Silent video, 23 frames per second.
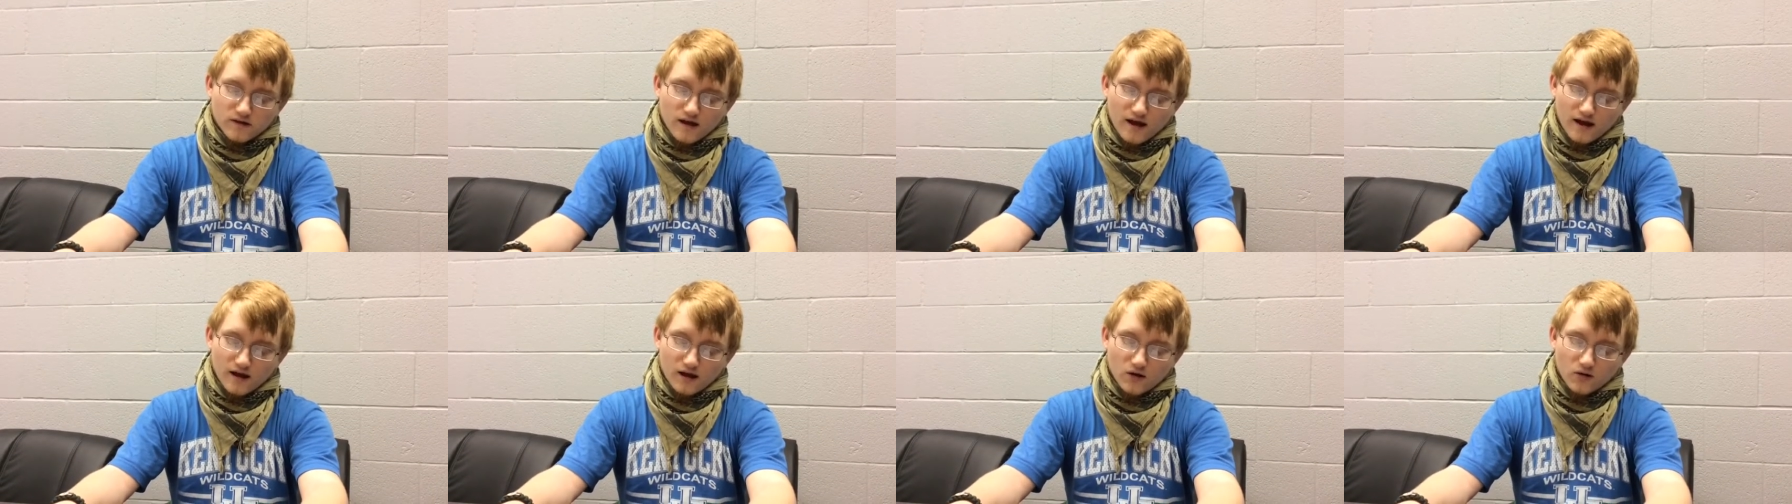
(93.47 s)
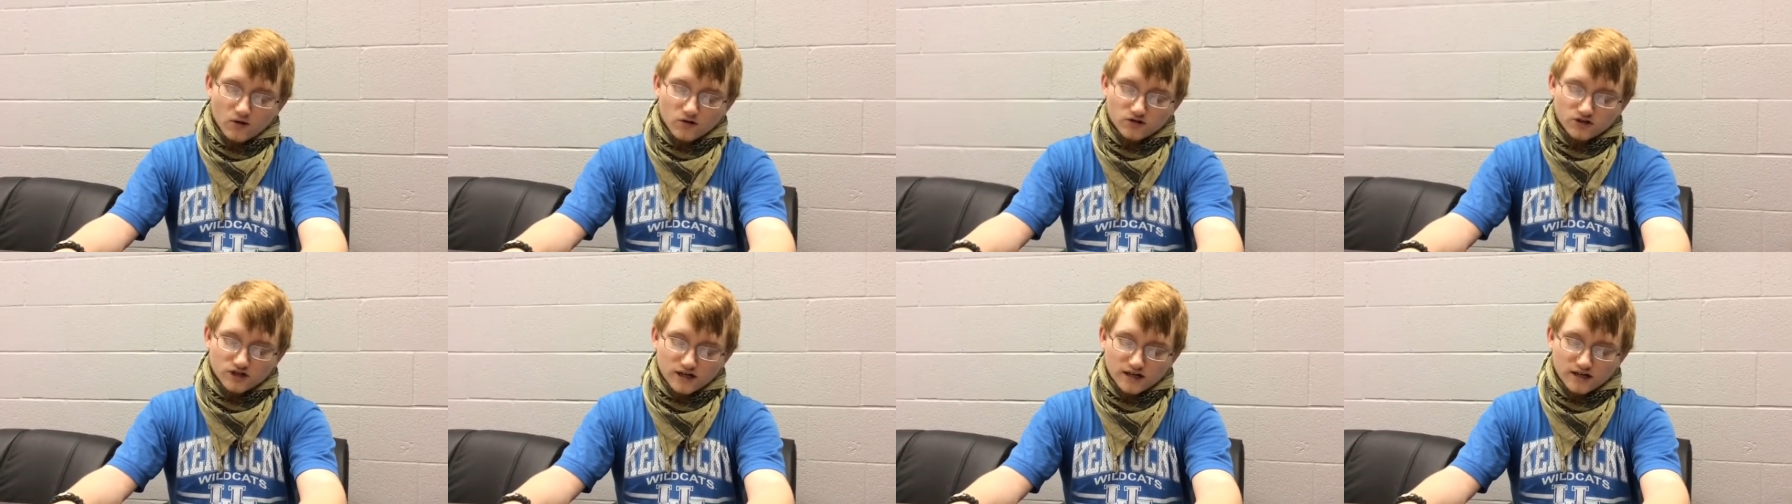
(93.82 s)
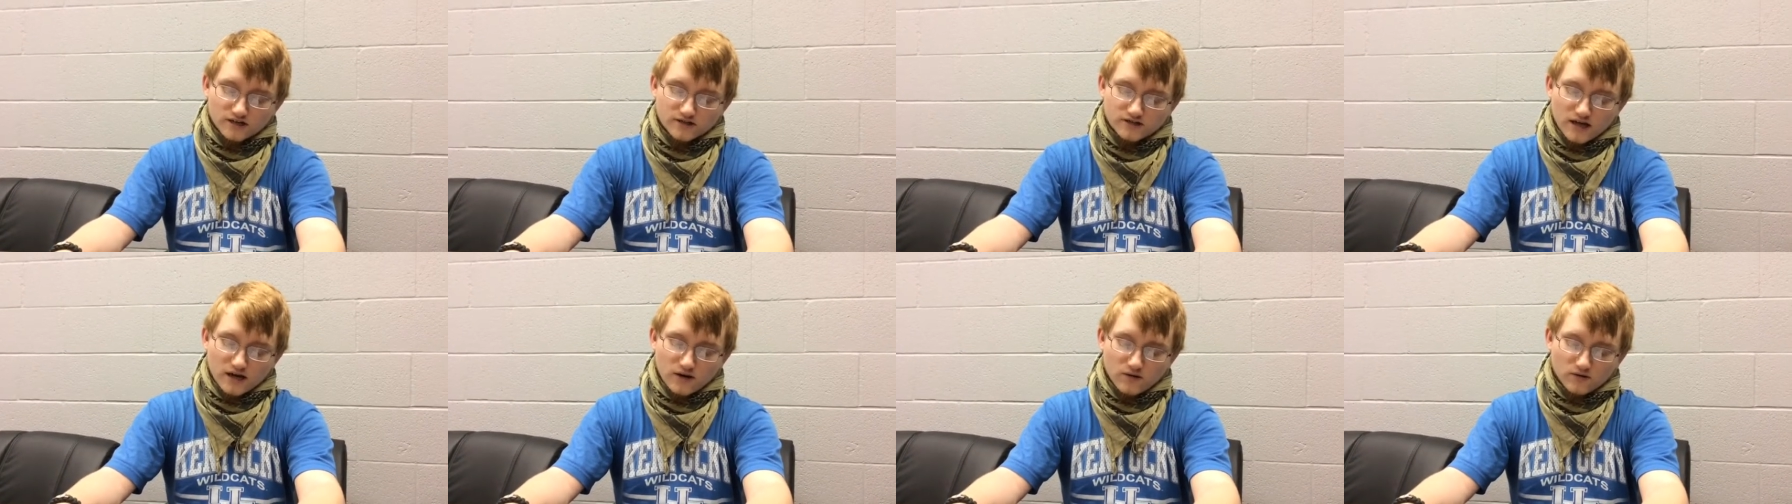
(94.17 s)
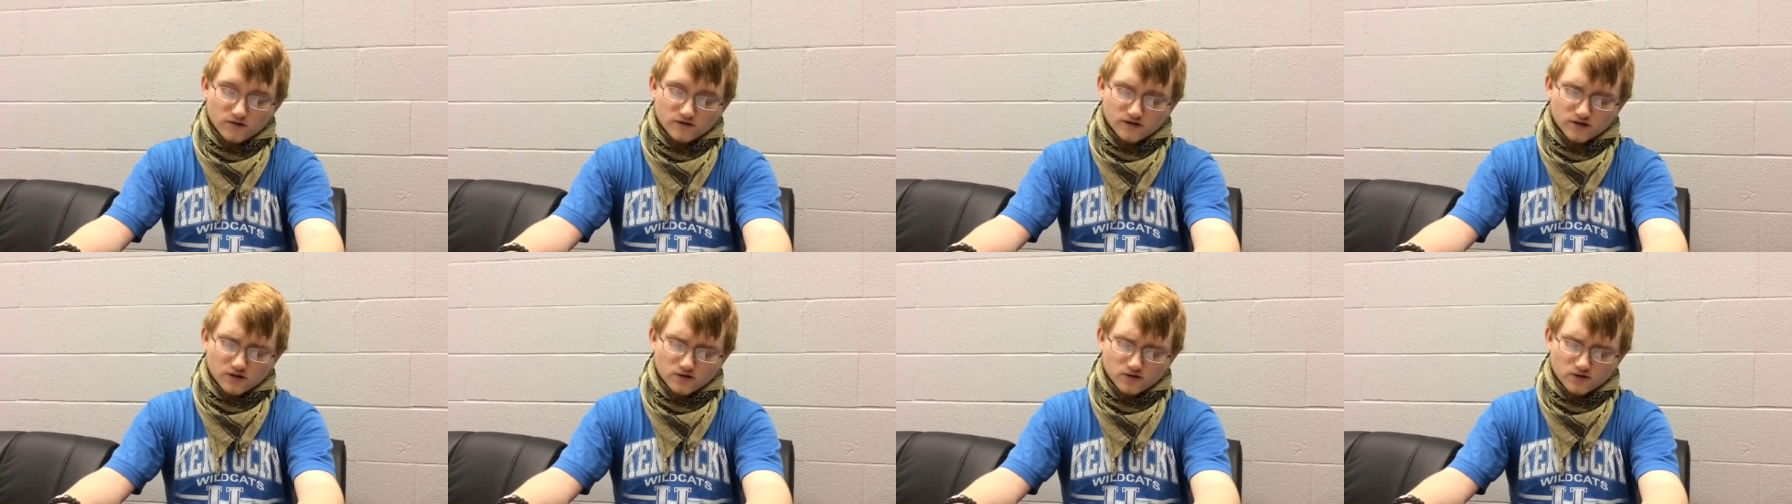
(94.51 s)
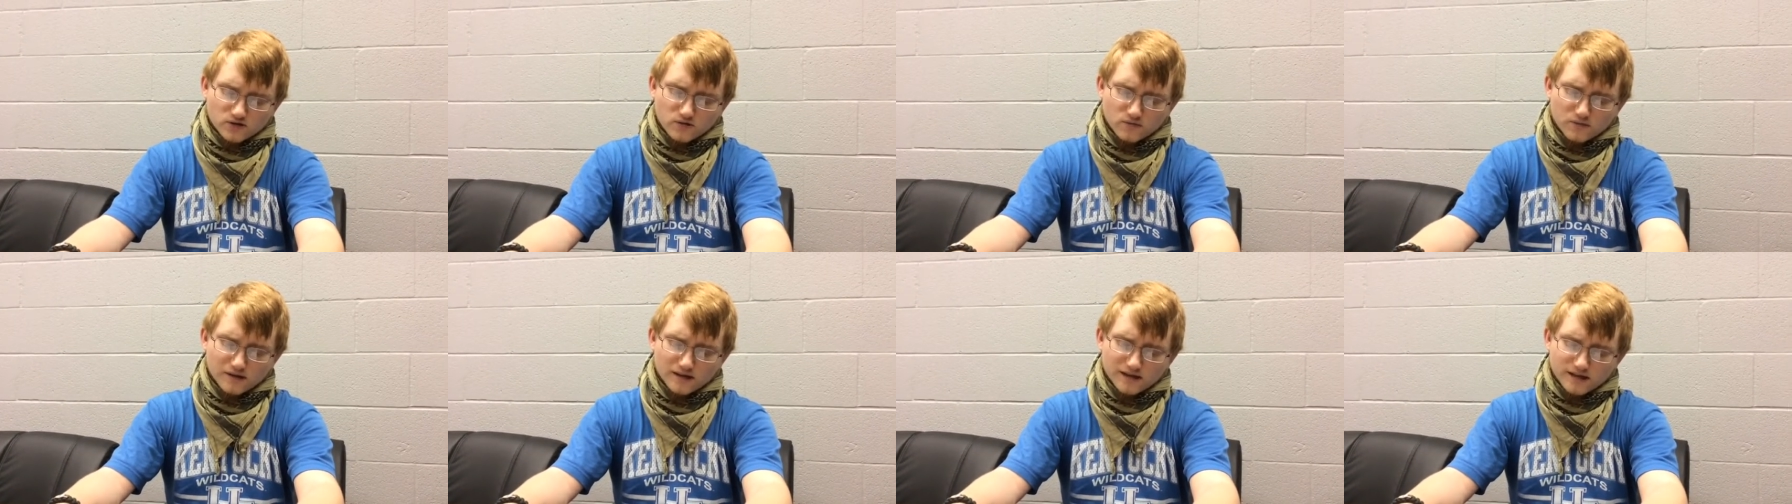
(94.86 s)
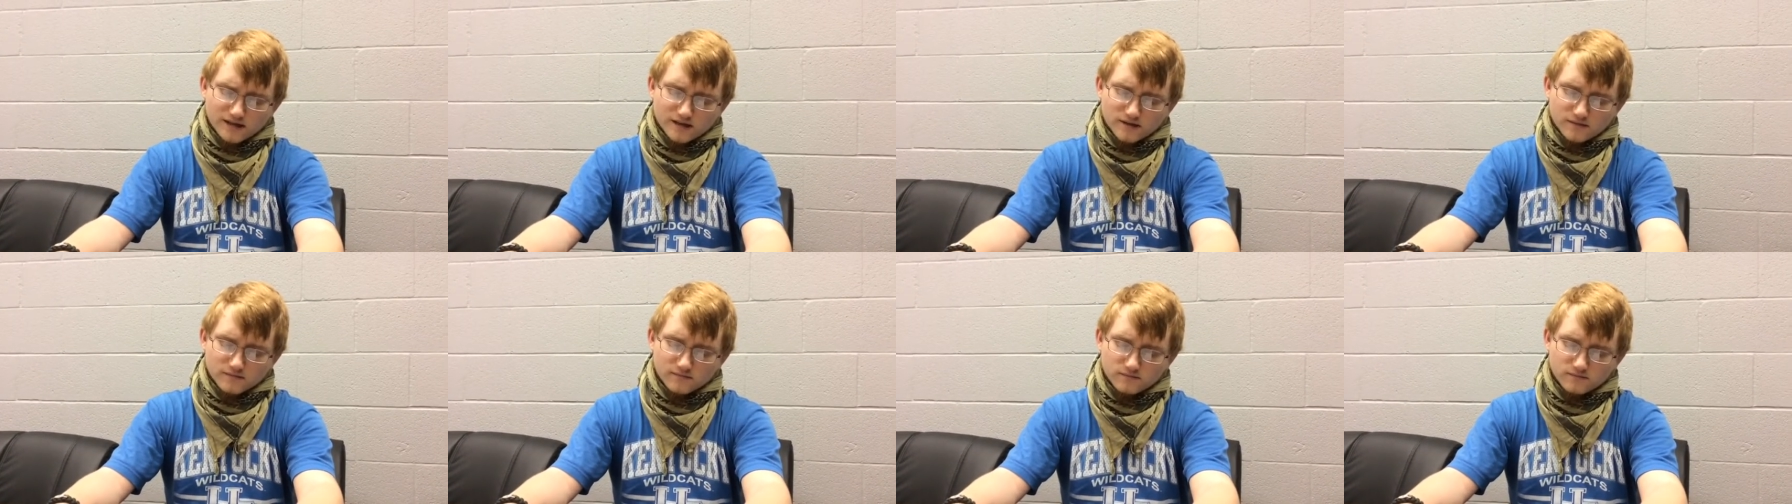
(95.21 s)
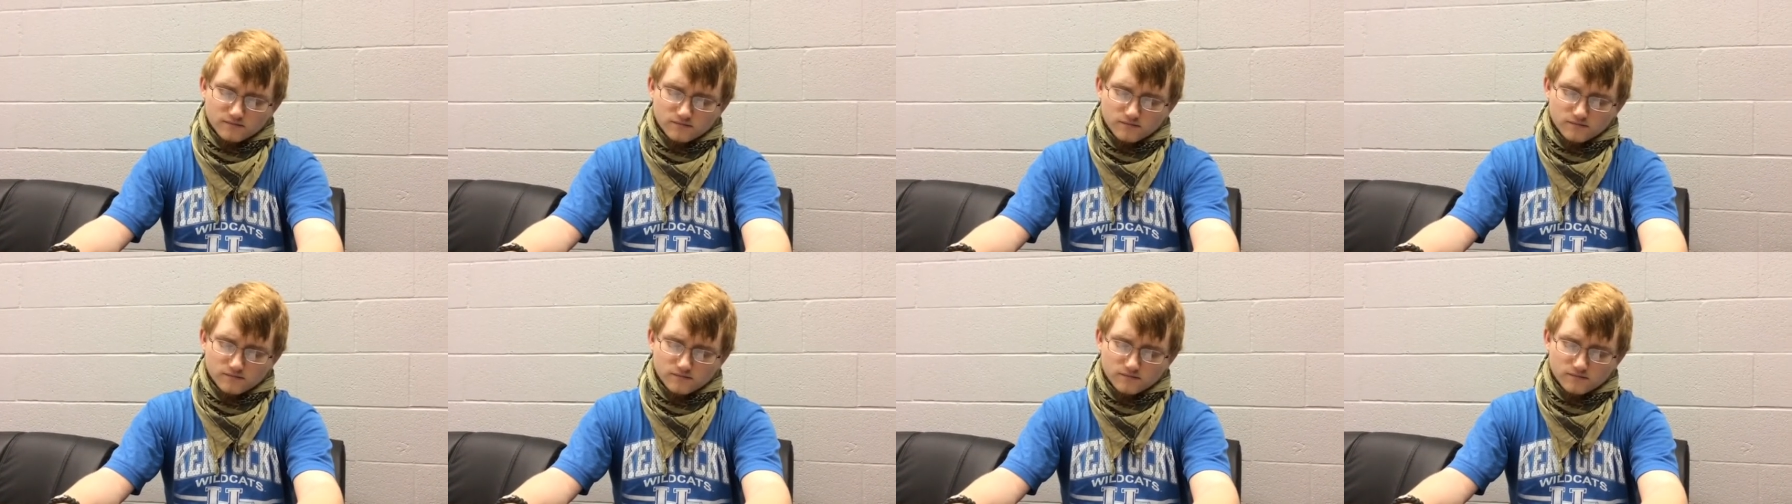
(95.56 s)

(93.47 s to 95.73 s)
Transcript: Day or check us out on social media.